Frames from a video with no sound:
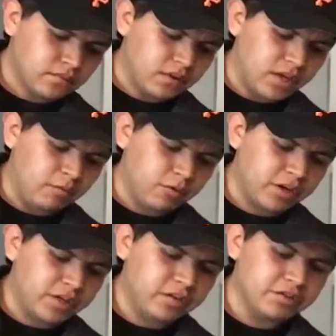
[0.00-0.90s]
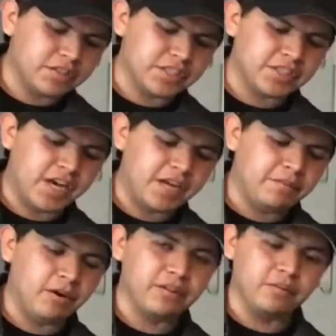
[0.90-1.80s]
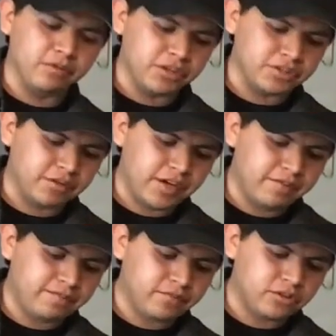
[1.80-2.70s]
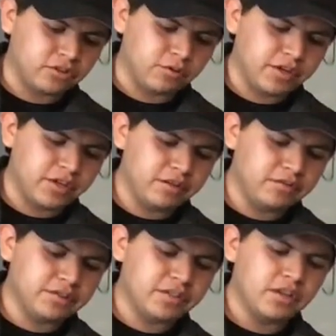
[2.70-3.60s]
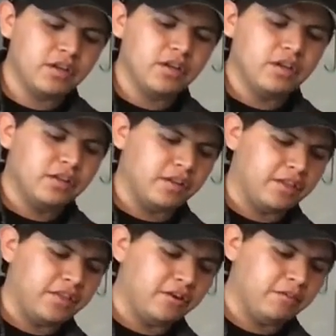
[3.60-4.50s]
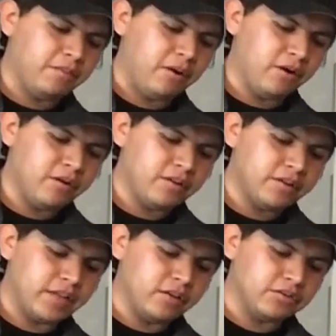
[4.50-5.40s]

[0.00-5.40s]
And we're going to use the side part of the brush, okay? So we're going to use the thinner part that goes